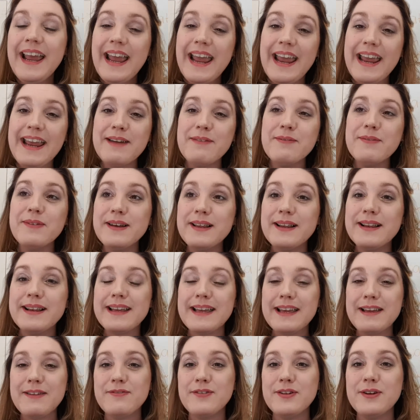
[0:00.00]
It will
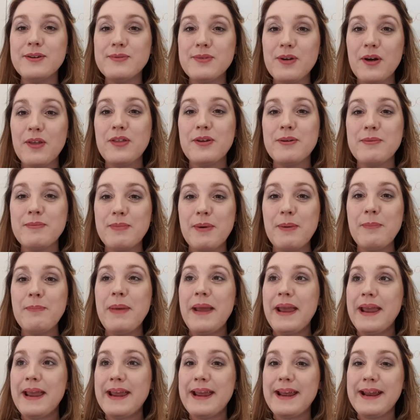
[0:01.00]
give you nothing but
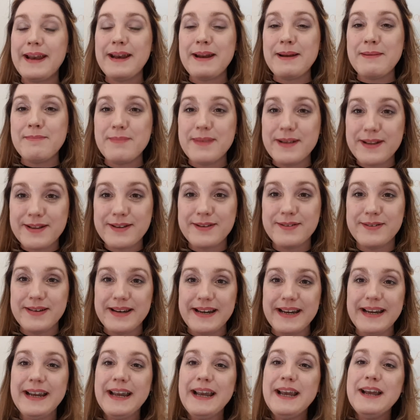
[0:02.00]
pain and
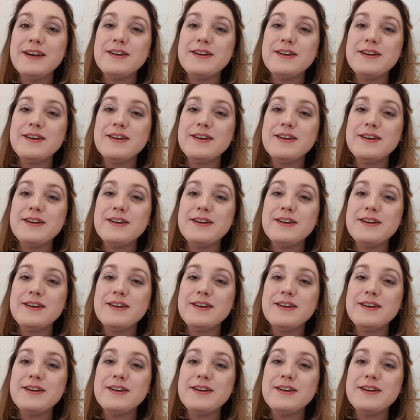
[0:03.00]
misery